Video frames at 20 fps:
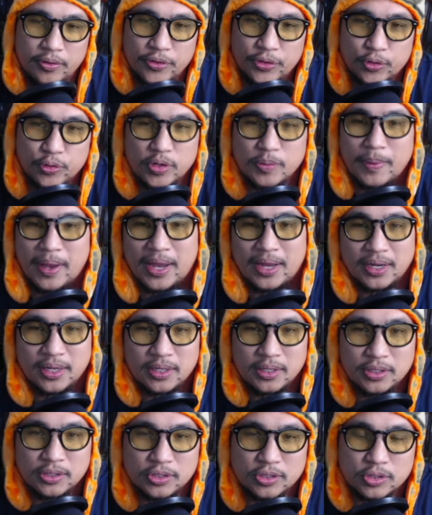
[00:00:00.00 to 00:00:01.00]
3
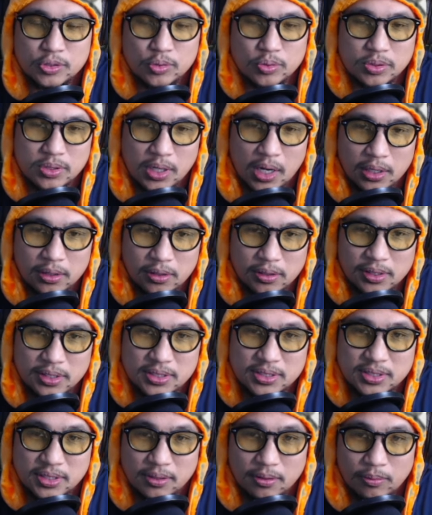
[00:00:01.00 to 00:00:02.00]
mana, 2
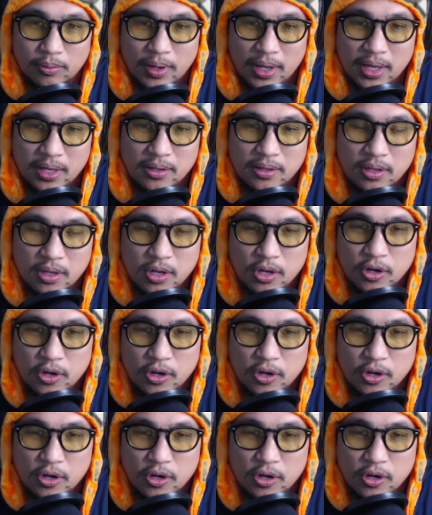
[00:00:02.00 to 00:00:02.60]
colorless and a red,